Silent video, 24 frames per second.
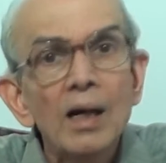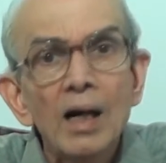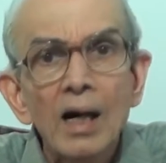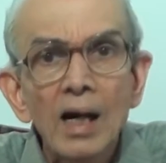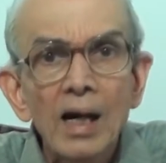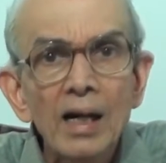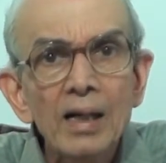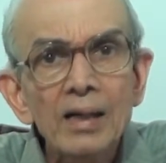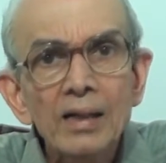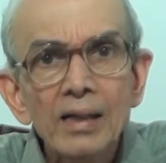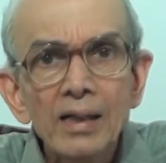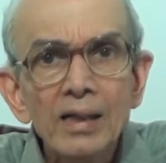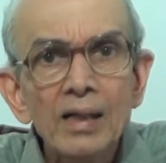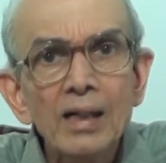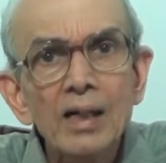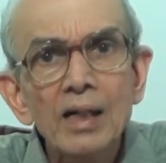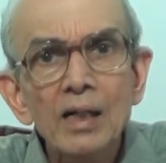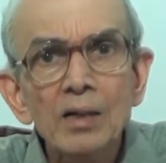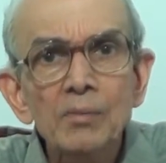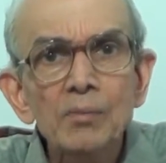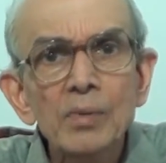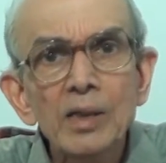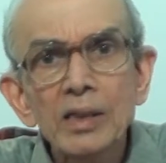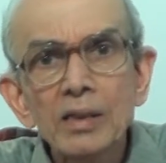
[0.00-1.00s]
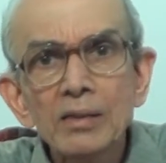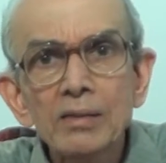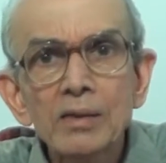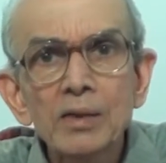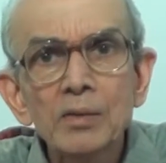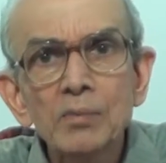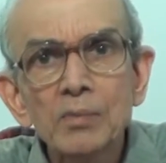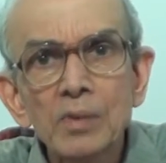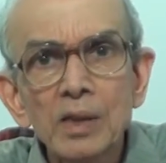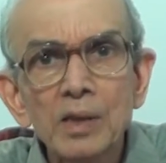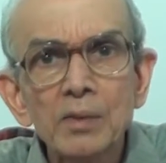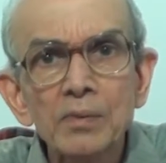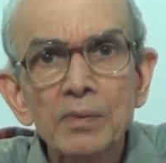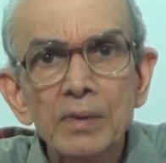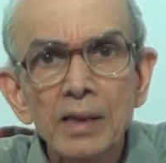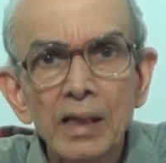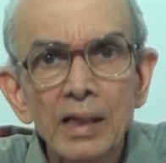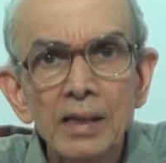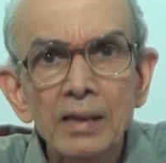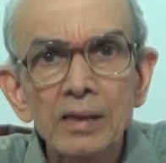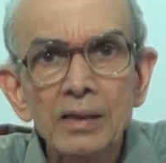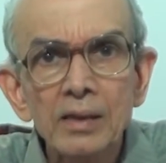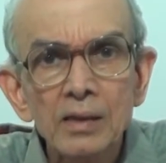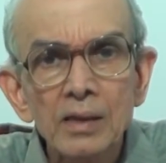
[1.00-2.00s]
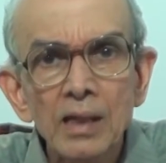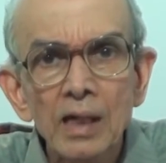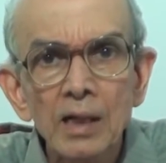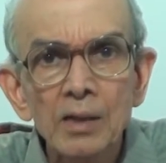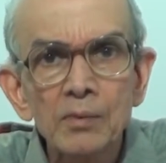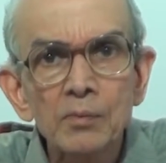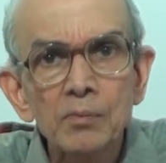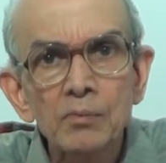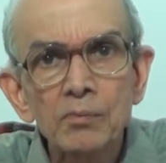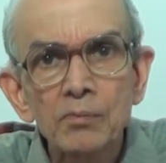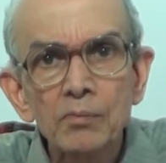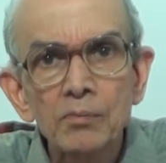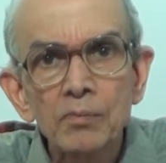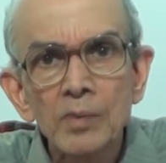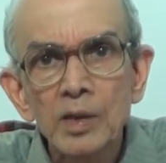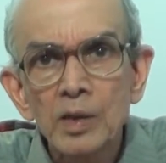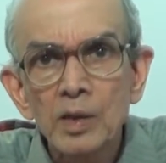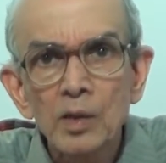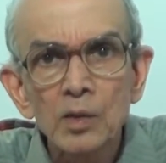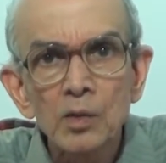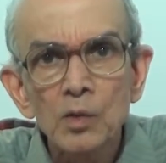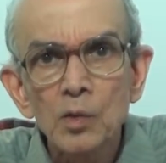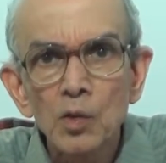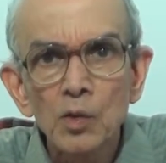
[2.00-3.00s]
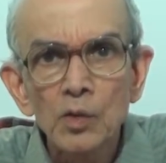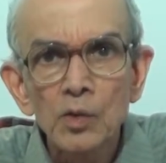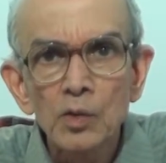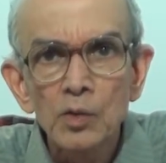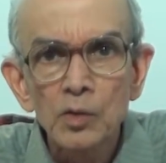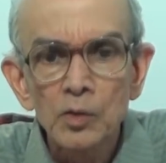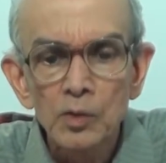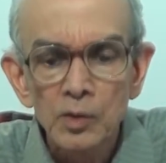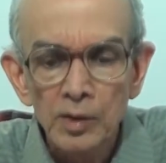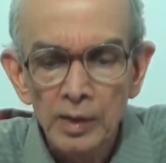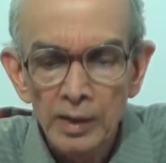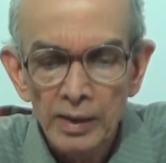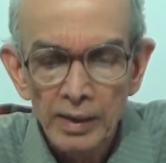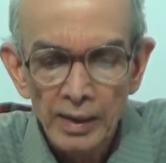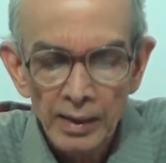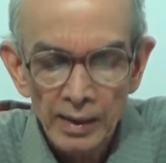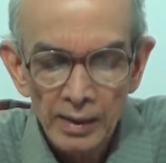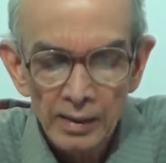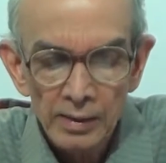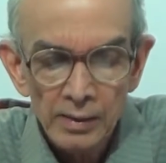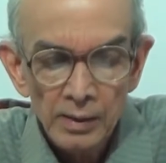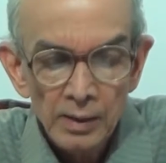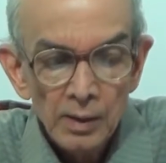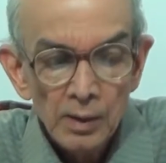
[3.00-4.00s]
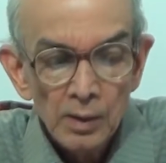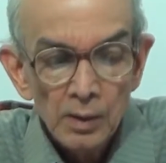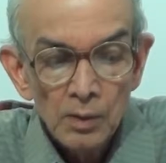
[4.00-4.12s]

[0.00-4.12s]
And there are many symptoms like this. I may not go into details.